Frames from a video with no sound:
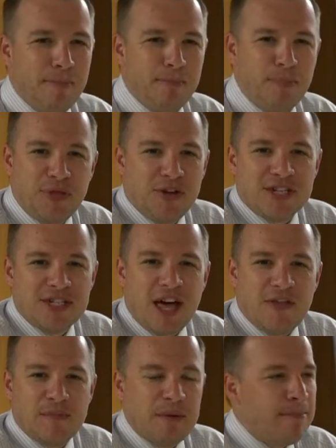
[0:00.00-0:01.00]
But there's
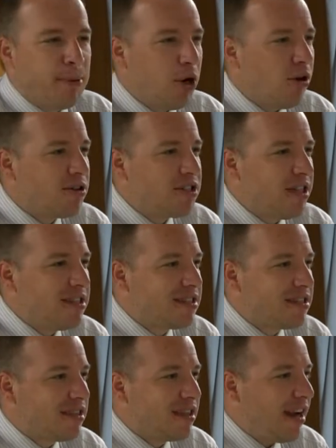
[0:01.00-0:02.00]
nothing been purged
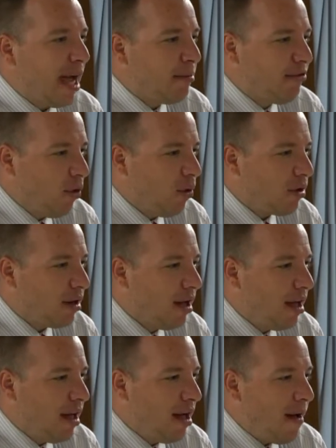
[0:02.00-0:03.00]
since the night before.
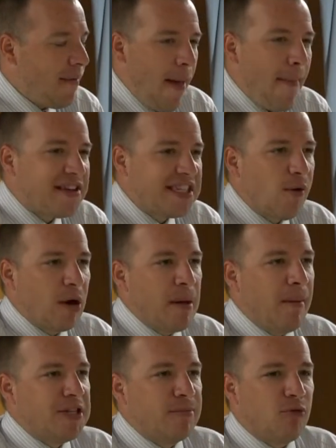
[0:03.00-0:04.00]
Now, I'm not saying we're going
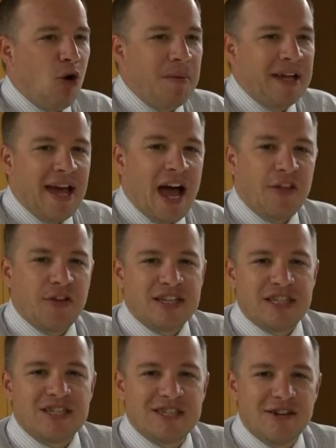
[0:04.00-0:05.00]
to be a bunch of Roman
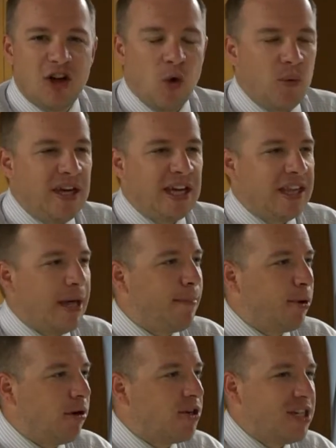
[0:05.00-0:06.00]
Catholics and sin all week and then
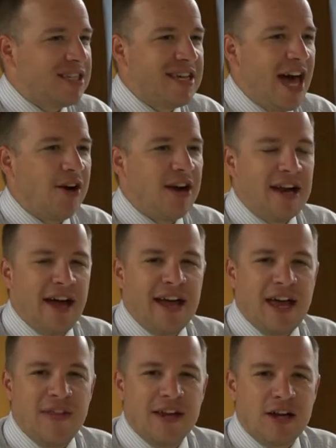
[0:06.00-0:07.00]
purge it Saturday
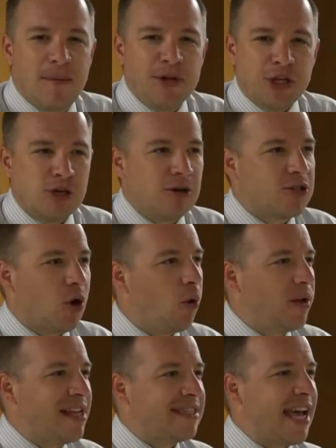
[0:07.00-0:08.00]
night and then come to church
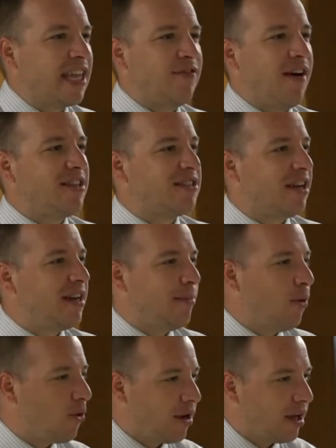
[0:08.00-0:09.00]
holy and sanctified Sunday
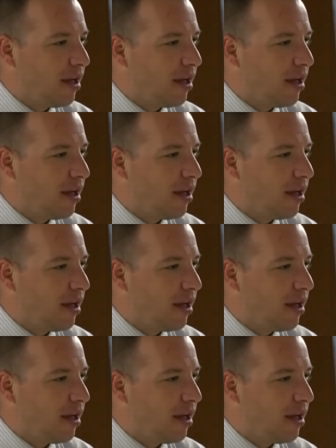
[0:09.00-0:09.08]
morning.